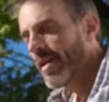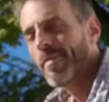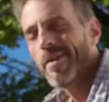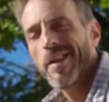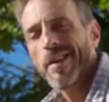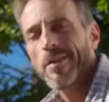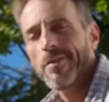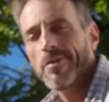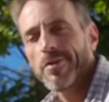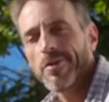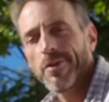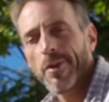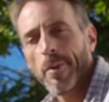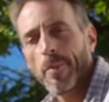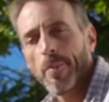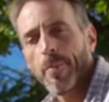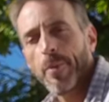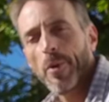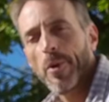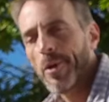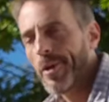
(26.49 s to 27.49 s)
I mean, it's
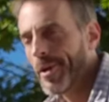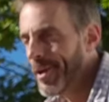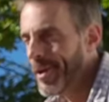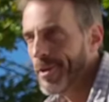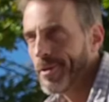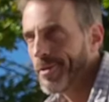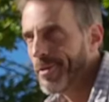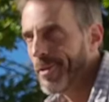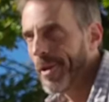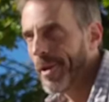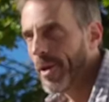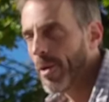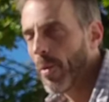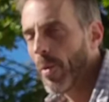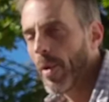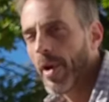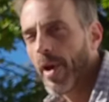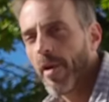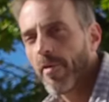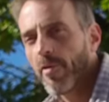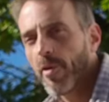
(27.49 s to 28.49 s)
simple and it's like
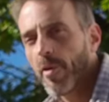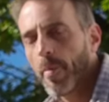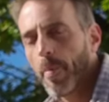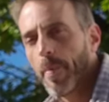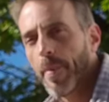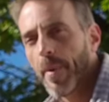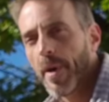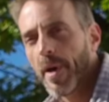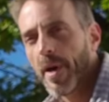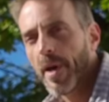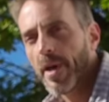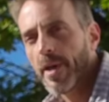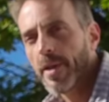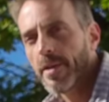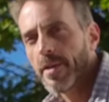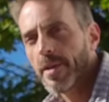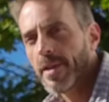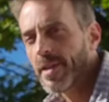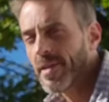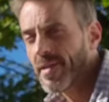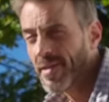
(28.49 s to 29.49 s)
whatever,
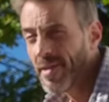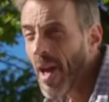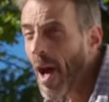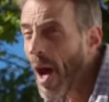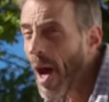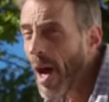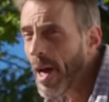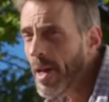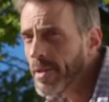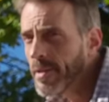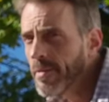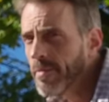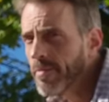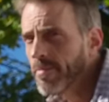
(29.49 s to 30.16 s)
but it's not.